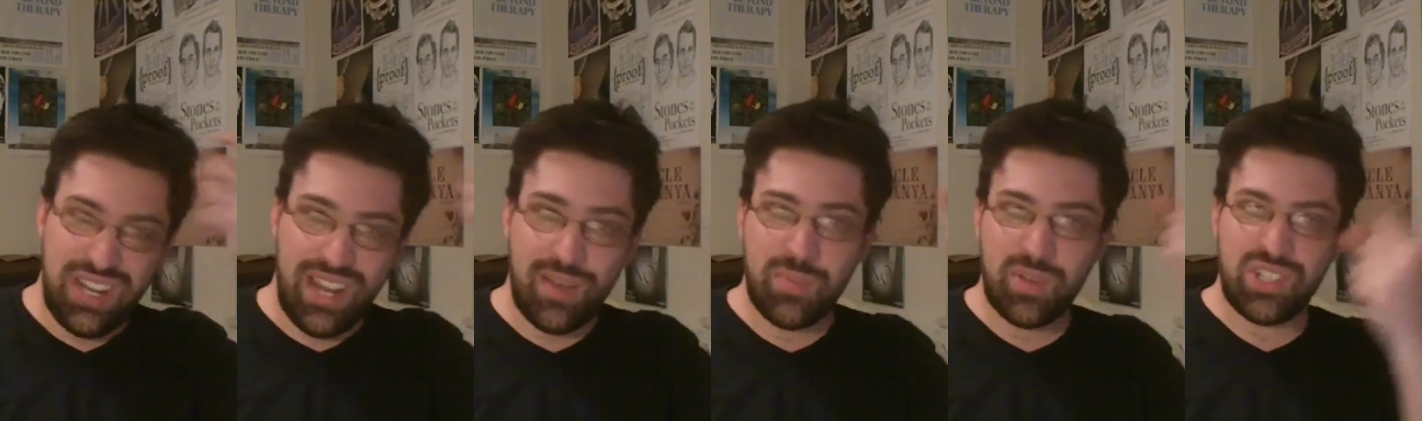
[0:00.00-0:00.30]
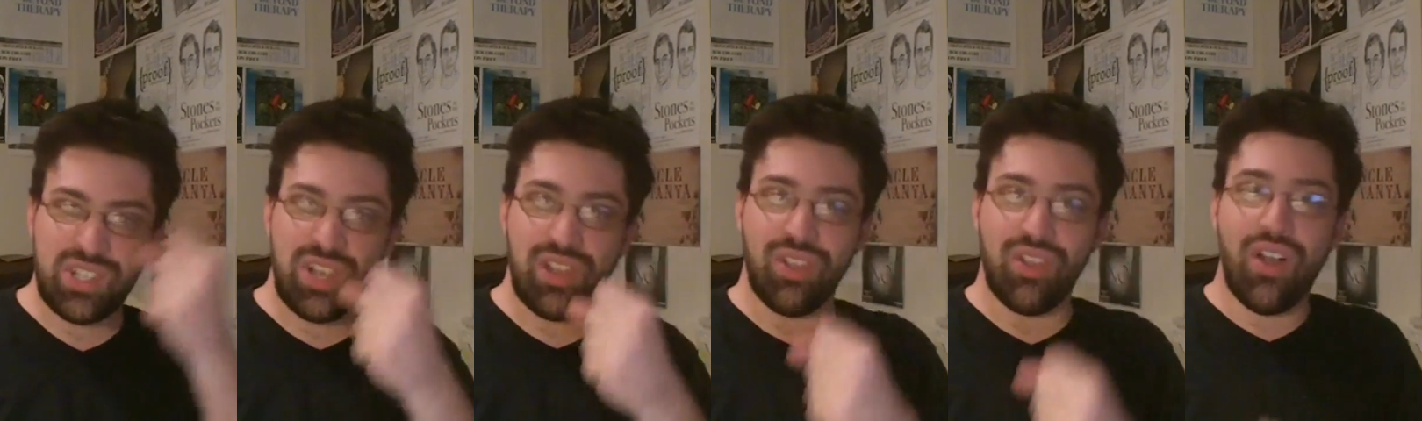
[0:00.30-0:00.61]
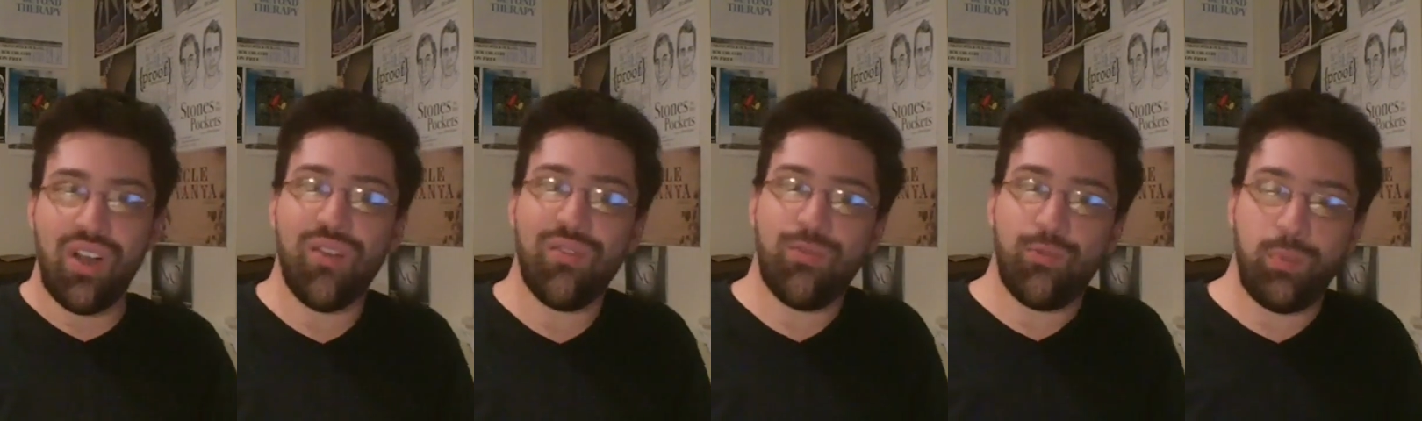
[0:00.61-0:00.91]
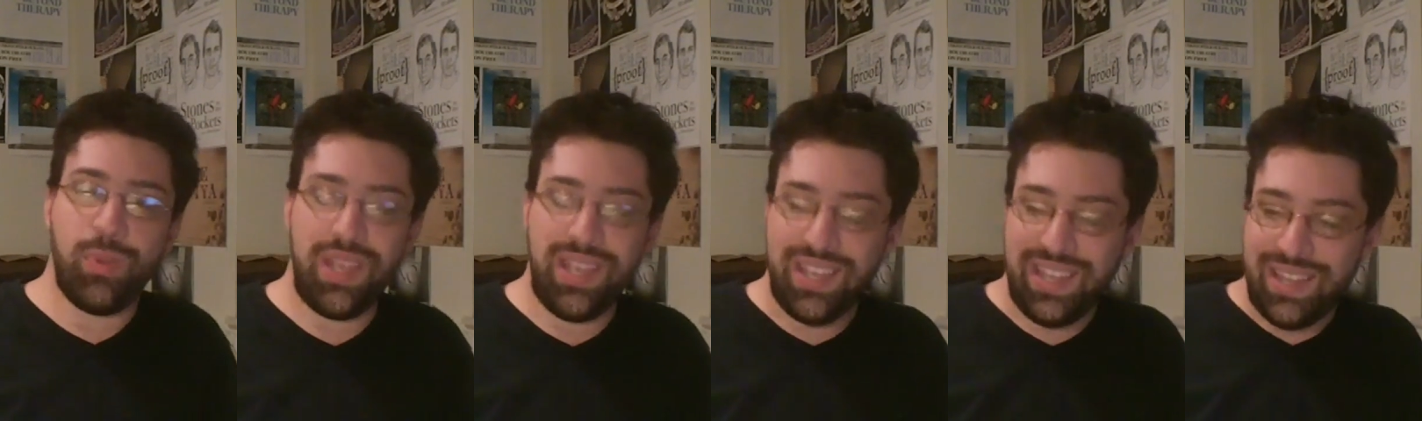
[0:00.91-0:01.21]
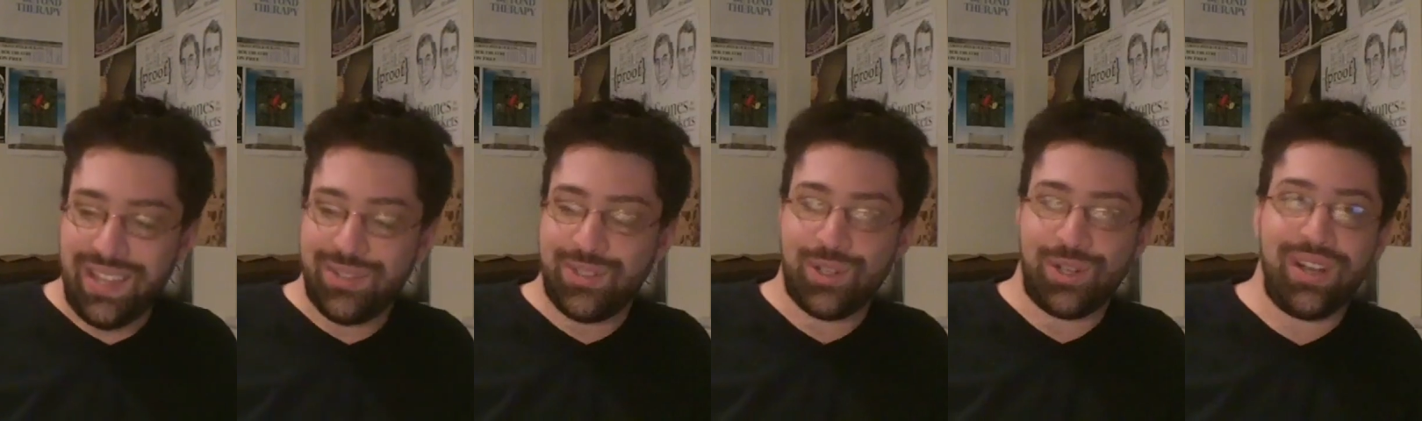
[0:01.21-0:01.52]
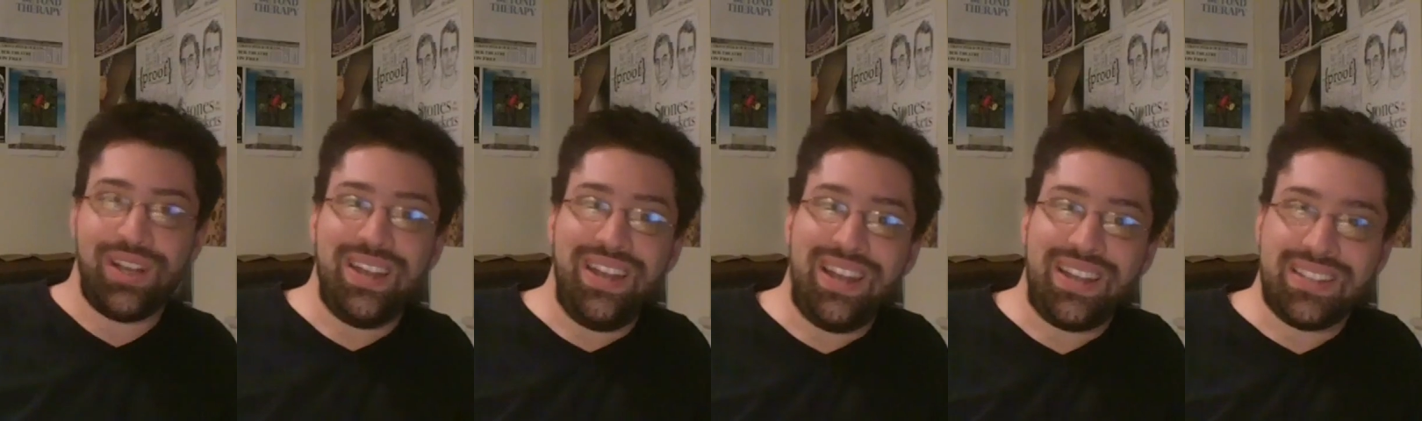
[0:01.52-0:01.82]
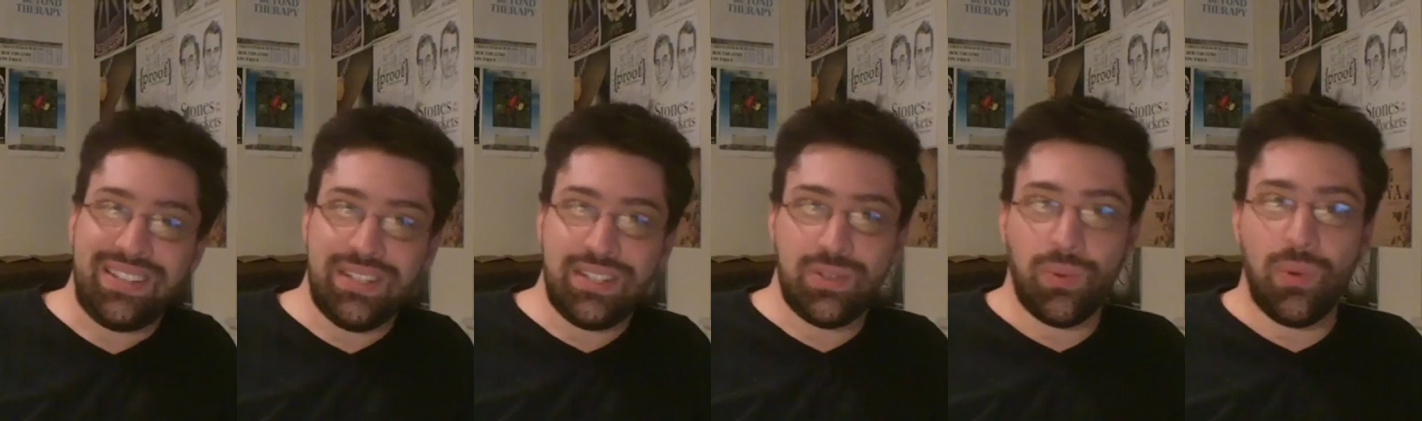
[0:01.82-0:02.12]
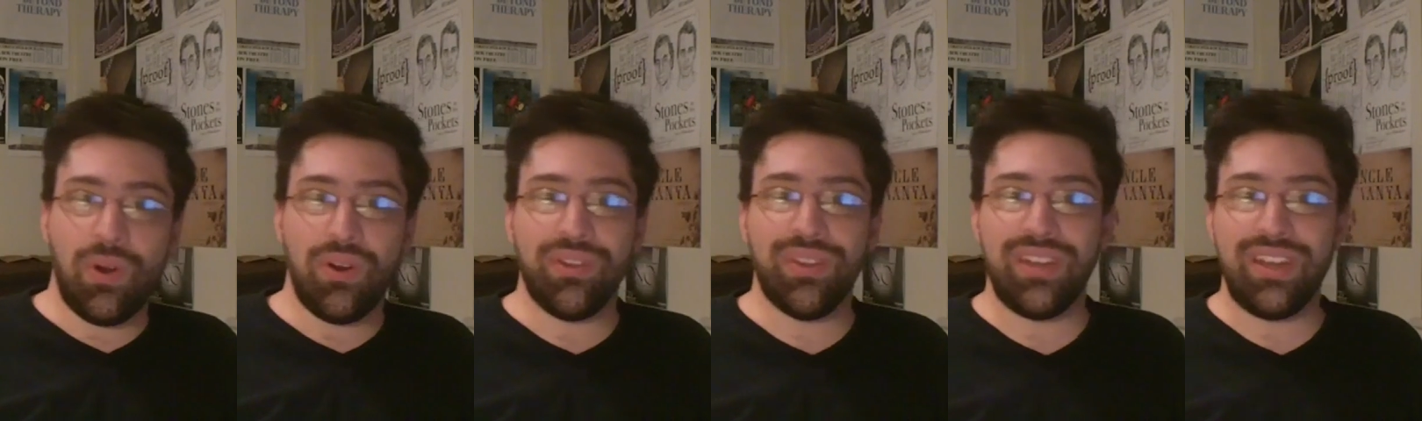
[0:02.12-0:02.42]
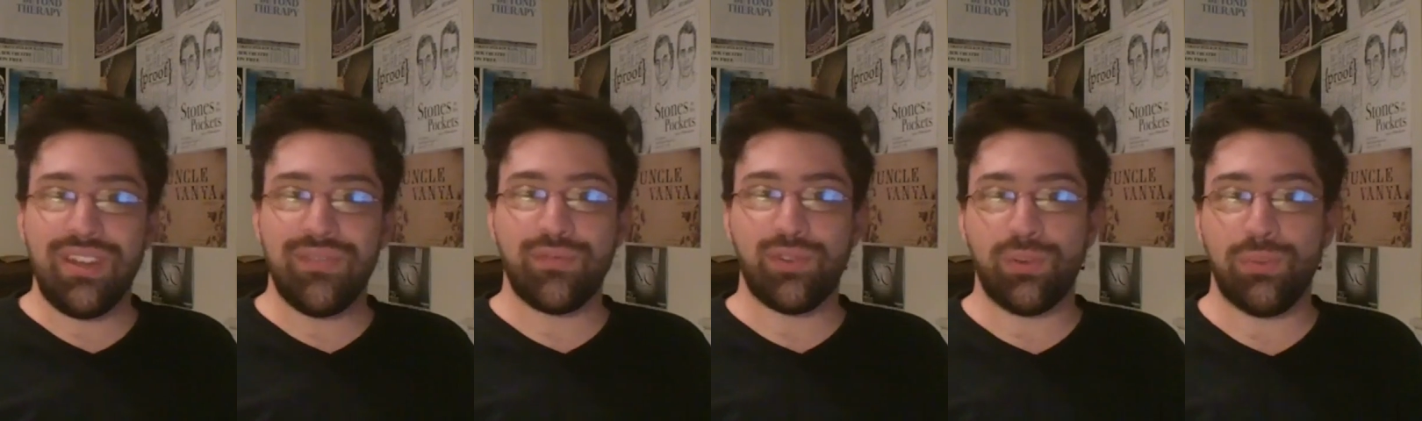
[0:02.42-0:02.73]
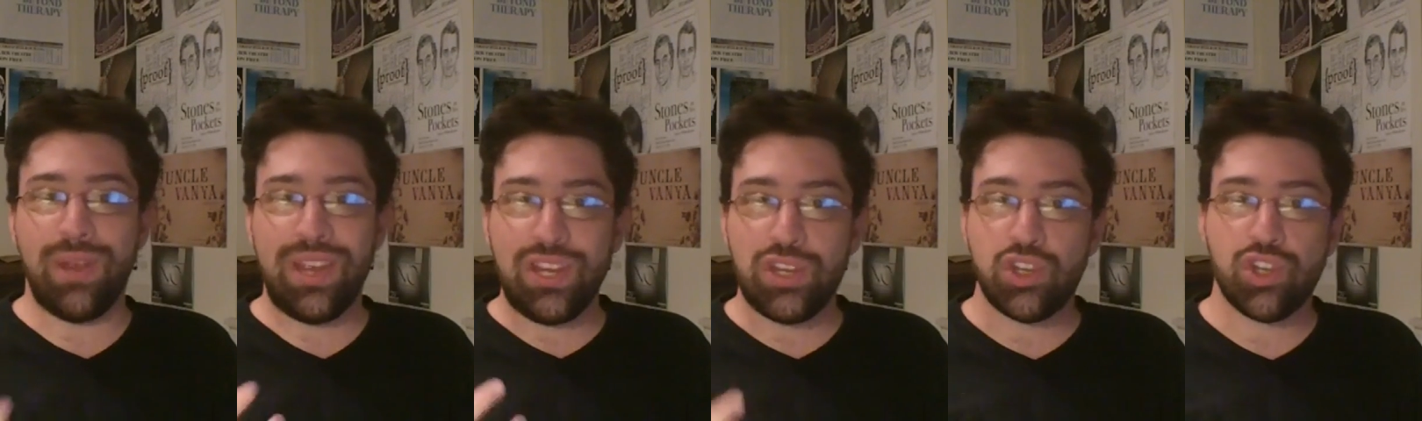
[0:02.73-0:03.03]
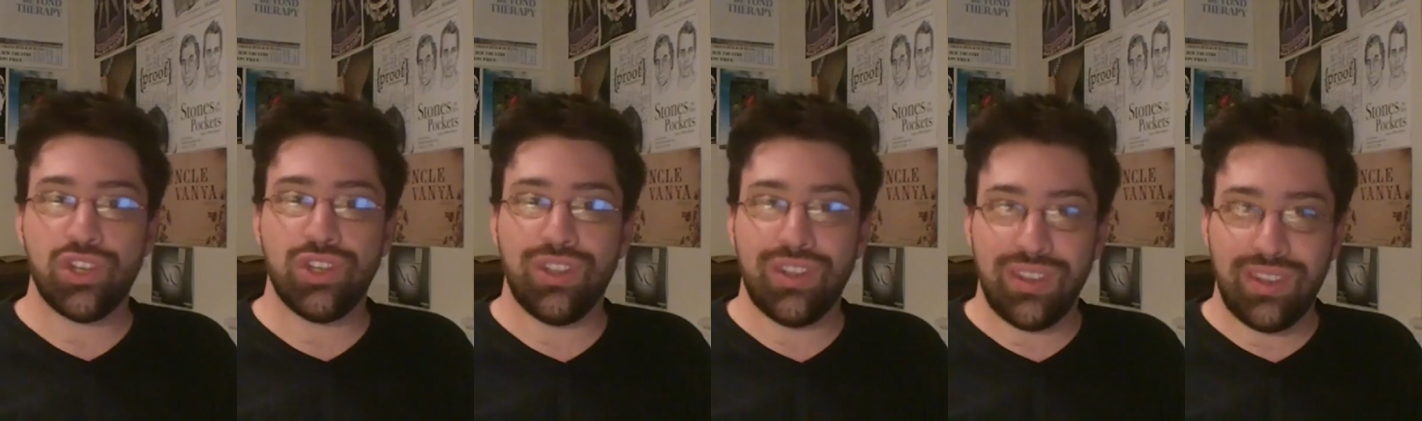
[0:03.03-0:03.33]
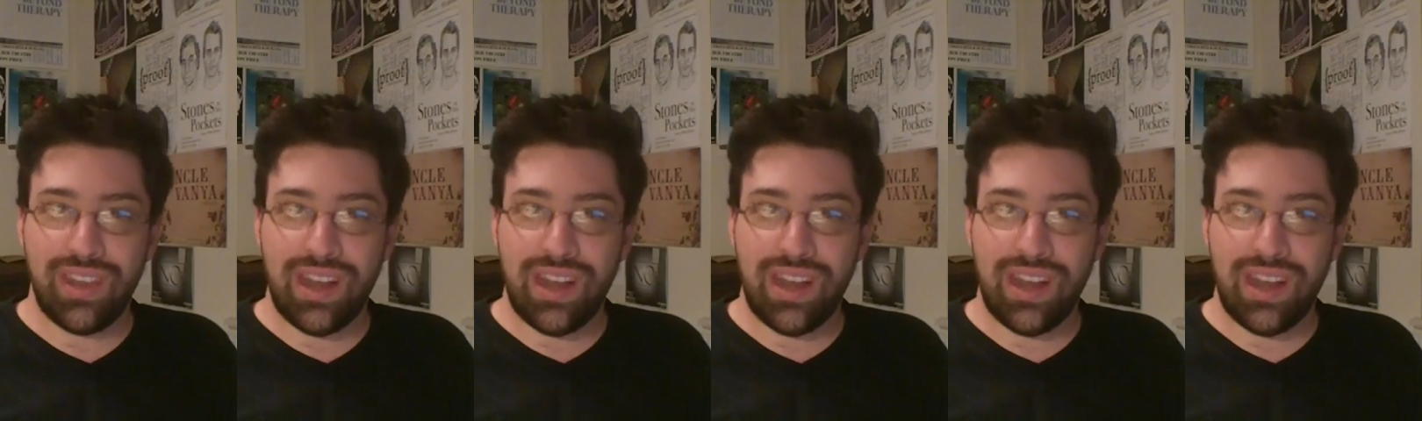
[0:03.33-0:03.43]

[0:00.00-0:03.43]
and how much I love being interconnected to all the information